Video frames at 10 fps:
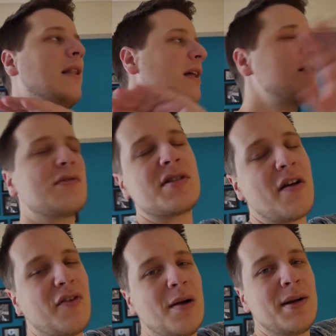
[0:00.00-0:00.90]
Lots of
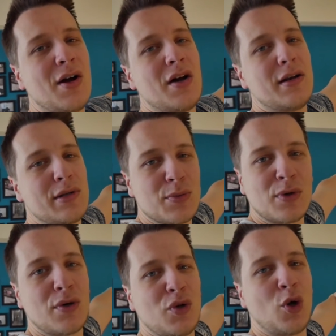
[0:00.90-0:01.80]
stuff coming on
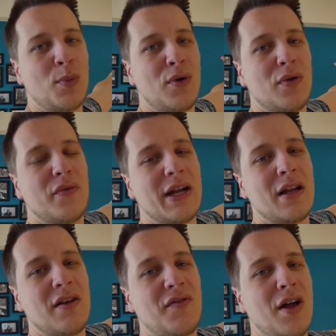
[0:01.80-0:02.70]
tomorrow, normal,
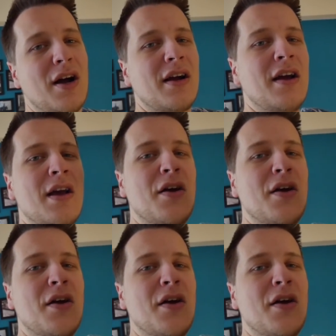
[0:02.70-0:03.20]
regular vlog.